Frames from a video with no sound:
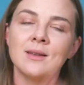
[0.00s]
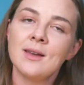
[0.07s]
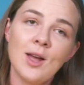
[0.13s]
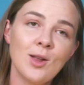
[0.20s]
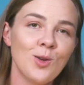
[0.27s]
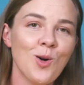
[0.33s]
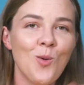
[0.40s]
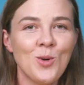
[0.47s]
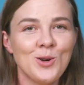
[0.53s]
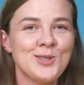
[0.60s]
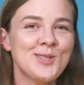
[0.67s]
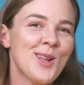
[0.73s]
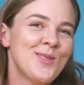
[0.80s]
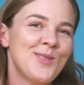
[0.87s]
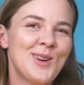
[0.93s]
And again, go
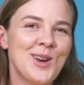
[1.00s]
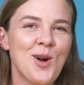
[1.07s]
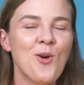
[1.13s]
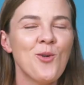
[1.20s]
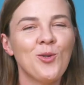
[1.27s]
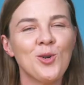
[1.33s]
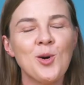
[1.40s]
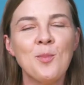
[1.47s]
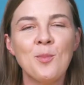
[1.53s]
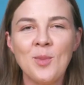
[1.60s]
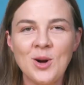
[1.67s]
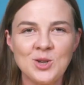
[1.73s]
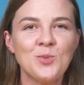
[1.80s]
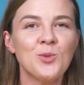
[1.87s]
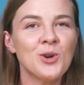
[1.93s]
watch that video for a
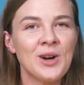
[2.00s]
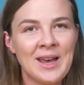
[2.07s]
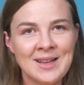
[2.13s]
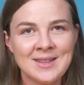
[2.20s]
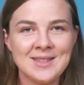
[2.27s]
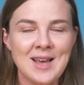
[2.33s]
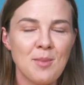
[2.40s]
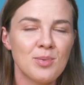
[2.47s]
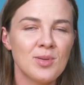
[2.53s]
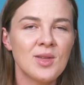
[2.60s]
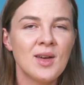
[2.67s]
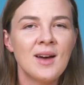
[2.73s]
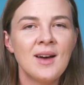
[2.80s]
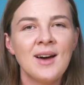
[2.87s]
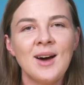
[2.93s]
much more in-depth
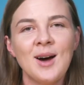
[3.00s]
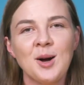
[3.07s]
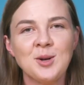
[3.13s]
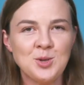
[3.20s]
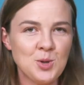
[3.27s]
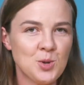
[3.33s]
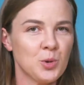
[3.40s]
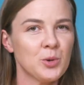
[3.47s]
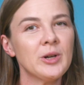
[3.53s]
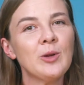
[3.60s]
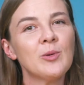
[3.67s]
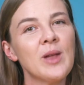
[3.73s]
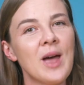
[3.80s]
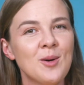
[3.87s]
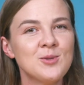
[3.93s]
tutorial
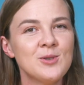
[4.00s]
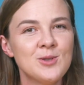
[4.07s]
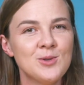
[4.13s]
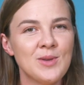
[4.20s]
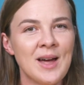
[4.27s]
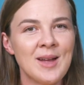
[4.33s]
on how to do